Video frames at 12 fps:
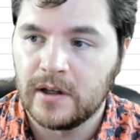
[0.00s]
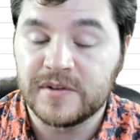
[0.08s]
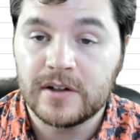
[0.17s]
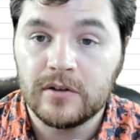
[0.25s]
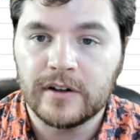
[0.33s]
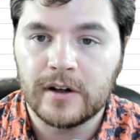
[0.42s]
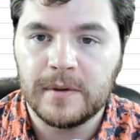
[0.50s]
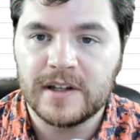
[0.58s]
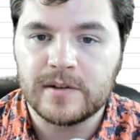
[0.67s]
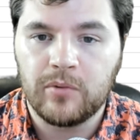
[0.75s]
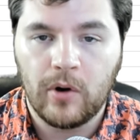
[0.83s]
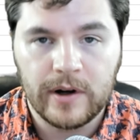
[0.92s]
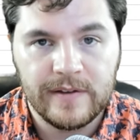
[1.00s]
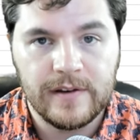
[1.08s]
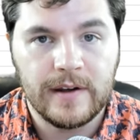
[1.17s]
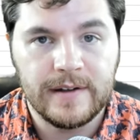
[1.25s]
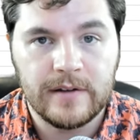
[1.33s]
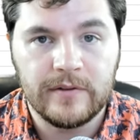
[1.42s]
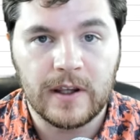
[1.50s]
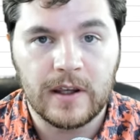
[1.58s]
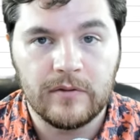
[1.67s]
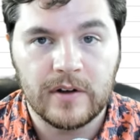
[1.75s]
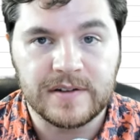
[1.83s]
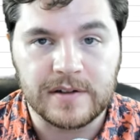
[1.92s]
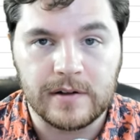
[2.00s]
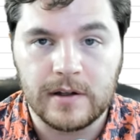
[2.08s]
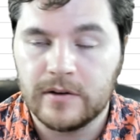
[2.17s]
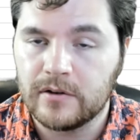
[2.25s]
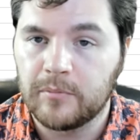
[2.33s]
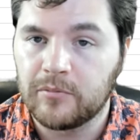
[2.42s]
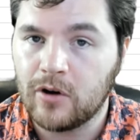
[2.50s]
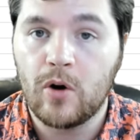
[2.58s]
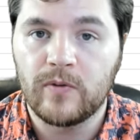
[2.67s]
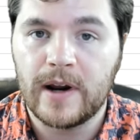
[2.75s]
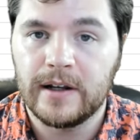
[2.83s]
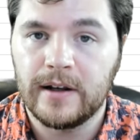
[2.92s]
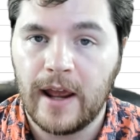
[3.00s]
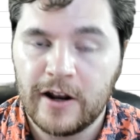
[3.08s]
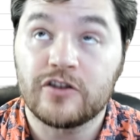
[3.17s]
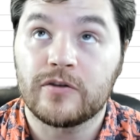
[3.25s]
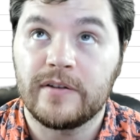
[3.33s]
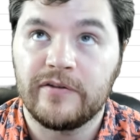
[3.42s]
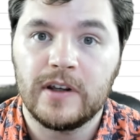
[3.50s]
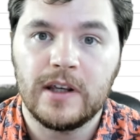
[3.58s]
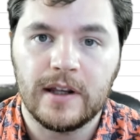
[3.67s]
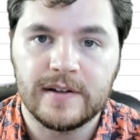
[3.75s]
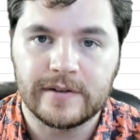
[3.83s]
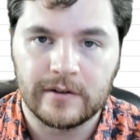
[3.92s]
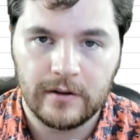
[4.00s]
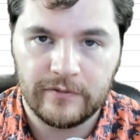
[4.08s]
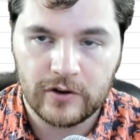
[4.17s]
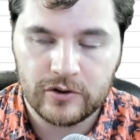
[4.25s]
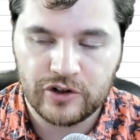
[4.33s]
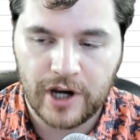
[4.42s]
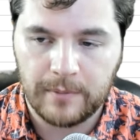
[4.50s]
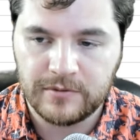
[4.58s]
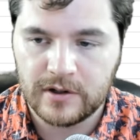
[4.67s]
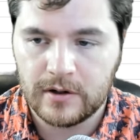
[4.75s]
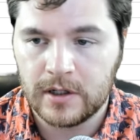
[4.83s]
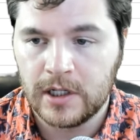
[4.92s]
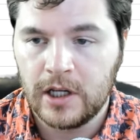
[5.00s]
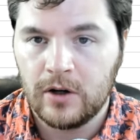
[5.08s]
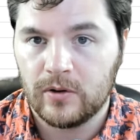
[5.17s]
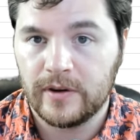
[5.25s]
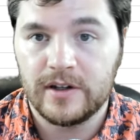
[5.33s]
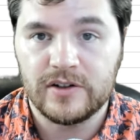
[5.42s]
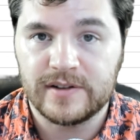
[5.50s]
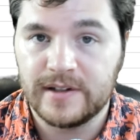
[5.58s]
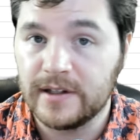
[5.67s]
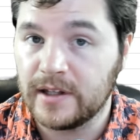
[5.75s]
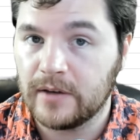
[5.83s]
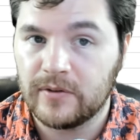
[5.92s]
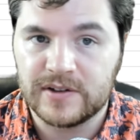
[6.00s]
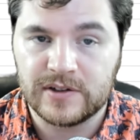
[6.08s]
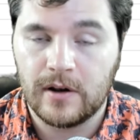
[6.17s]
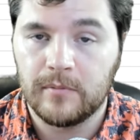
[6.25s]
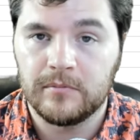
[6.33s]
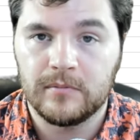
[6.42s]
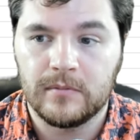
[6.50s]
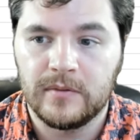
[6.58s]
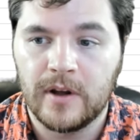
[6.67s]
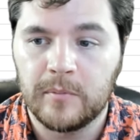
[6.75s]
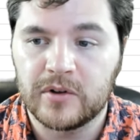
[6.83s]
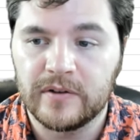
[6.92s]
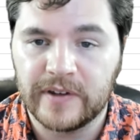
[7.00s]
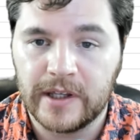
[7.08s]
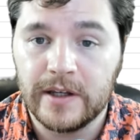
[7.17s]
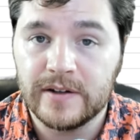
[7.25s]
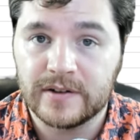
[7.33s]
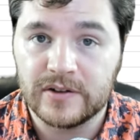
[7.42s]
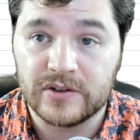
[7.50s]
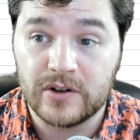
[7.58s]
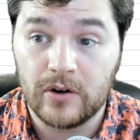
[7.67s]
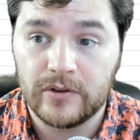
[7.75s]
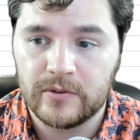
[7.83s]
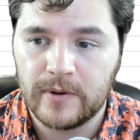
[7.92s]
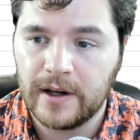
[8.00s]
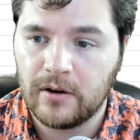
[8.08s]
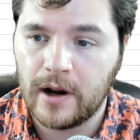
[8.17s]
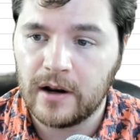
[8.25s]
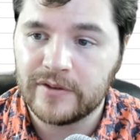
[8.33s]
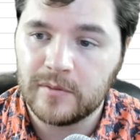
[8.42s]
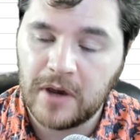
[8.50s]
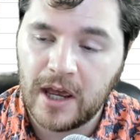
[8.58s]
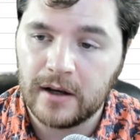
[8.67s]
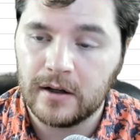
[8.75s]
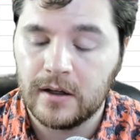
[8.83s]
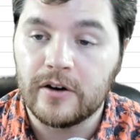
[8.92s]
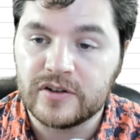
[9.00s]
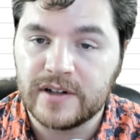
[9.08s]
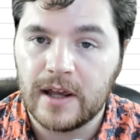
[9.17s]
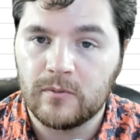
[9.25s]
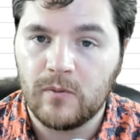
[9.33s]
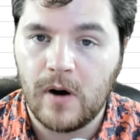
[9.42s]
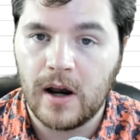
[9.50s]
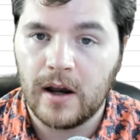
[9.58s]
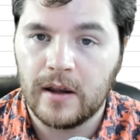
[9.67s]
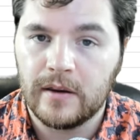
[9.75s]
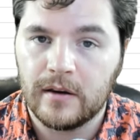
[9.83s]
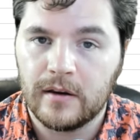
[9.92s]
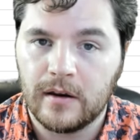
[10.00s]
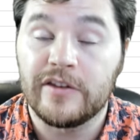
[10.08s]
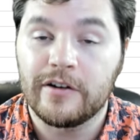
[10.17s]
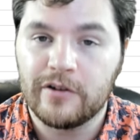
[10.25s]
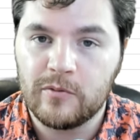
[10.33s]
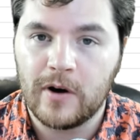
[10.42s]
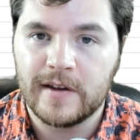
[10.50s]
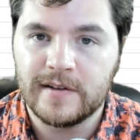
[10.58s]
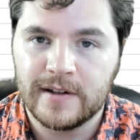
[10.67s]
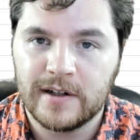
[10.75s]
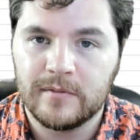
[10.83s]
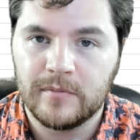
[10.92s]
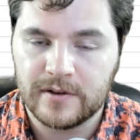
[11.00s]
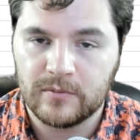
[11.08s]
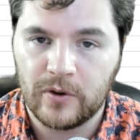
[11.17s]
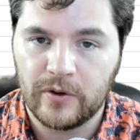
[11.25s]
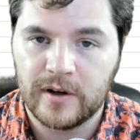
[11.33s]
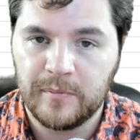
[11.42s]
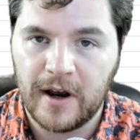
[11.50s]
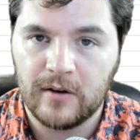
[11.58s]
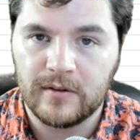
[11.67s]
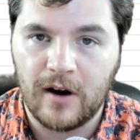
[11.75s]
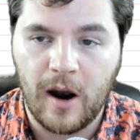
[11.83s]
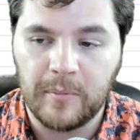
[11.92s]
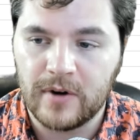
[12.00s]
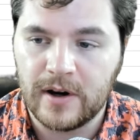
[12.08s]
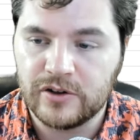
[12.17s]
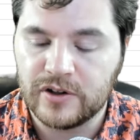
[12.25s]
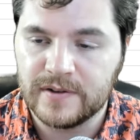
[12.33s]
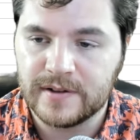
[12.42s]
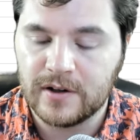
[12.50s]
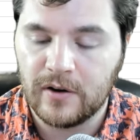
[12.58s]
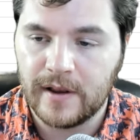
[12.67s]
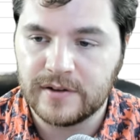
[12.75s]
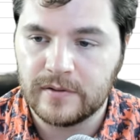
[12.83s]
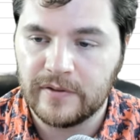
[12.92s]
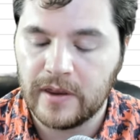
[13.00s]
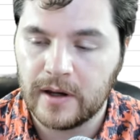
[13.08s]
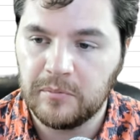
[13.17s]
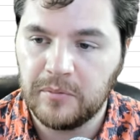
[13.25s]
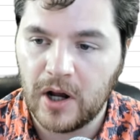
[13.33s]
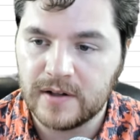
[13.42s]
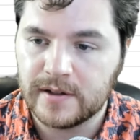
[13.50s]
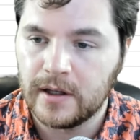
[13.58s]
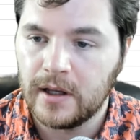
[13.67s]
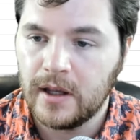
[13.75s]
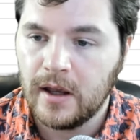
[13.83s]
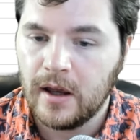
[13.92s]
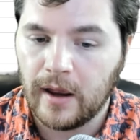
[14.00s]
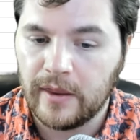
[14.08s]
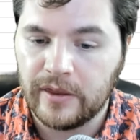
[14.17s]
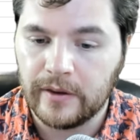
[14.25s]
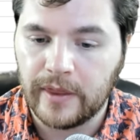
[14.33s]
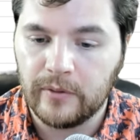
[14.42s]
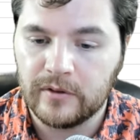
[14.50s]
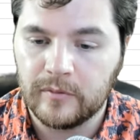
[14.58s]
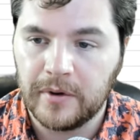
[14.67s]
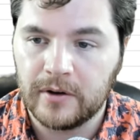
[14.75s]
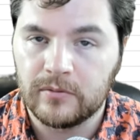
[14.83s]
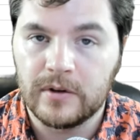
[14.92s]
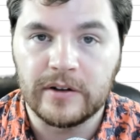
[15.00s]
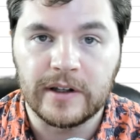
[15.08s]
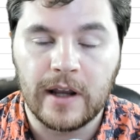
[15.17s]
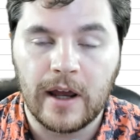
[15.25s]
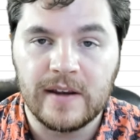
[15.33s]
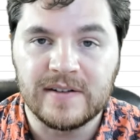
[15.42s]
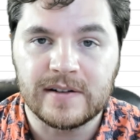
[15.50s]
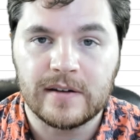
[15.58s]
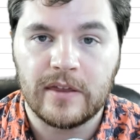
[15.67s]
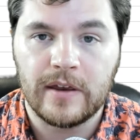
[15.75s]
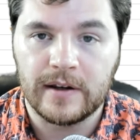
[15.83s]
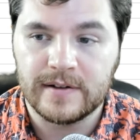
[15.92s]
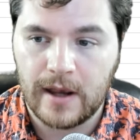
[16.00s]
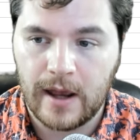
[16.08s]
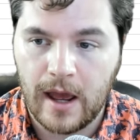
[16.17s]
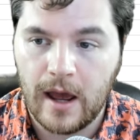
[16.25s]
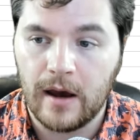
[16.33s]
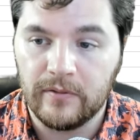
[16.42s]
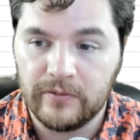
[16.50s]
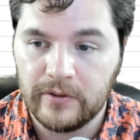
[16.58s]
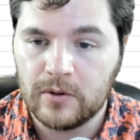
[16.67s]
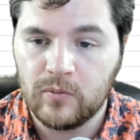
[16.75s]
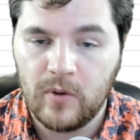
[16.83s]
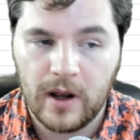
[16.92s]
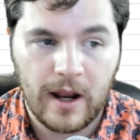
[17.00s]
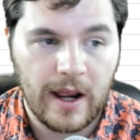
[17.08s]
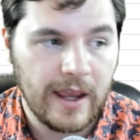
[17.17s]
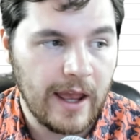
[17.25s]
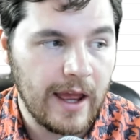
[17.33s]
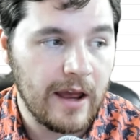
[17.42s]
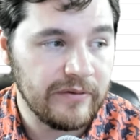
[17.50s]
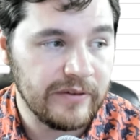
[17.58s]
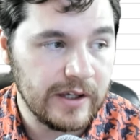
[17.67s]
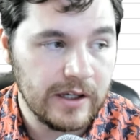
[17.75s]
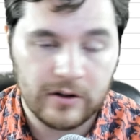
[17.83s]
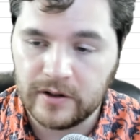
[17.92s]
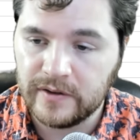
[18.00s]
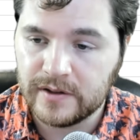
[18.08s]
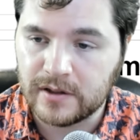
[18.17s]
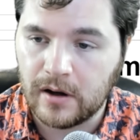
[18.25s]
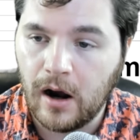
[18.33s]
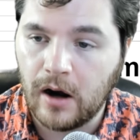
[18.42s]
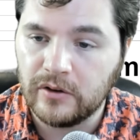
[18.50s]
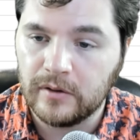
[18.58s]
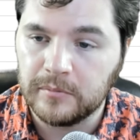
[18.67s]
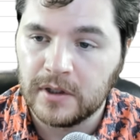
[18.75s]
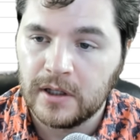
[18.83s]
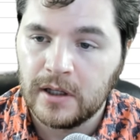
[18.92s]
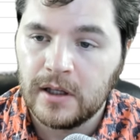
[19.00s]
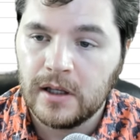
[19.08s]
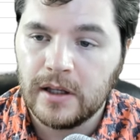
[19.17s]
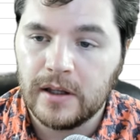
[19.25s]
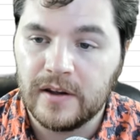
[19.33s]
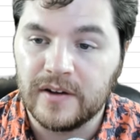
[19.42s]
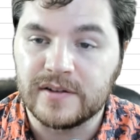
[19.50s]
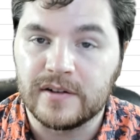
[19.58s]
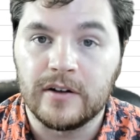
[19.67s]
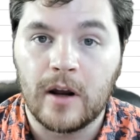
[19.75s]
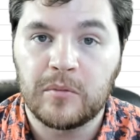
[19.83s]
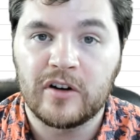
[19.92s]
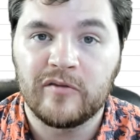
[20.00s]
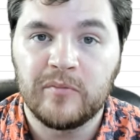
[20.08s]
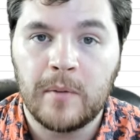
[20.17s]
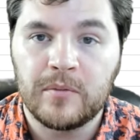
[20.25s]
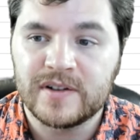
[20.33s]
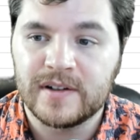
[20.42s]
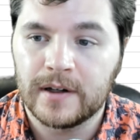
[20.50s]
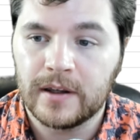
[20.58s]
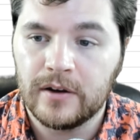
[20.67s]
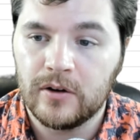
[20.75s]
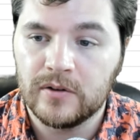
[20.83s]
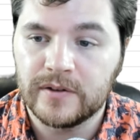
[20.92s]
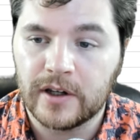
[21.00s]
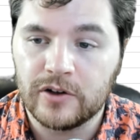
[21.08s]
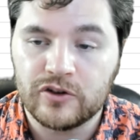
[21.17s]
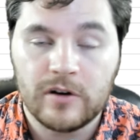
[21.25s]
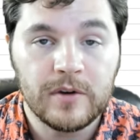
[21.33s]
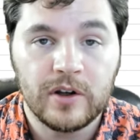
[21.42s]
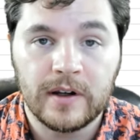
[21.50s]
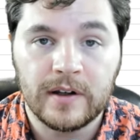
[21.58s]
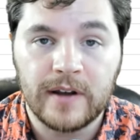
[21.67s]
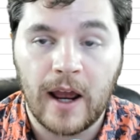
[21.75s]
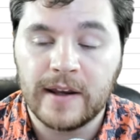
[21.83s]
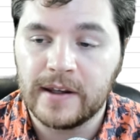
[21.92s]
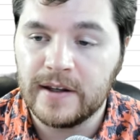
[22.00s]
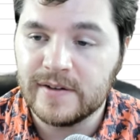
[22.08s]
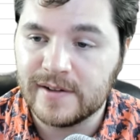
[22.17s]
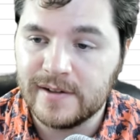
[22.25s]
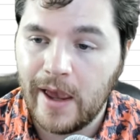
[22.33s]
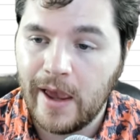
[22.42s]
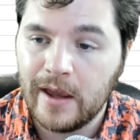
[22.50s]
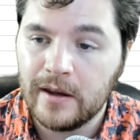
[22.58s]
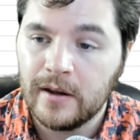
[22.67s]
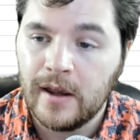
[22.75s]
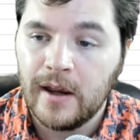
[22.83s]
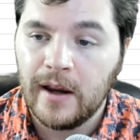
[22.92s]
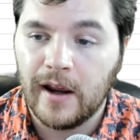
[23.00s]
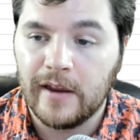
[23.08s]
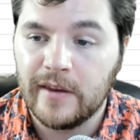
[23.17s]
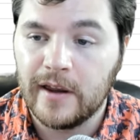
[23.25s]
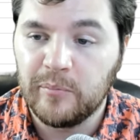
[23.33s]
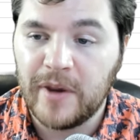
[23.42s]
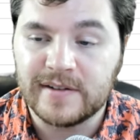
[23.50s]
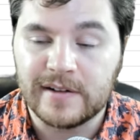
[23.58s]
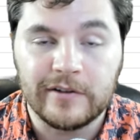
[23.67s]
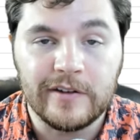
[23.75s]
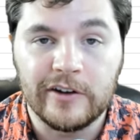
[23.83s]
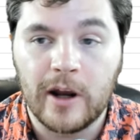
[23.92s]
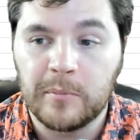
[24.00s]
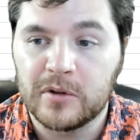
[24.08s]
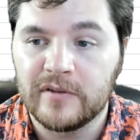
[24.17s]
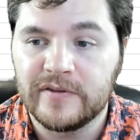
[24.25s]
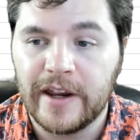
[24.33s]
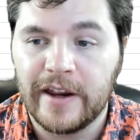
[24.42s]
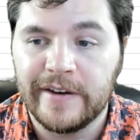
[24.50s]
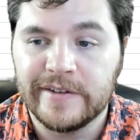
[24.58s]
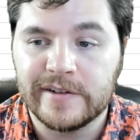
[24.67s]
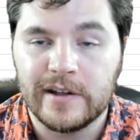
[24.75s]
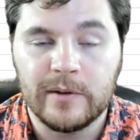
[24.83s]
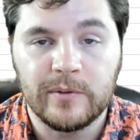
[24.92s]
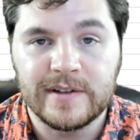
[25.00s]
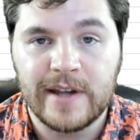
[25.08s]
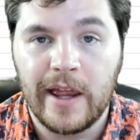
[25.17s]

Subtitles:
I'm still a little bit disappointed that they didn't give us either a prorated entry fee into the first chapter, or they just didn't give us some number of keys to start the raid right off the bat. I understand why, in theory, why they did it, because they're worried about operations and all that sort of thing, but I think that would have been a really nice thing to have. So what I have here in this column is number of members in a guild contributing 9 keys a day, and then basically the number of days it would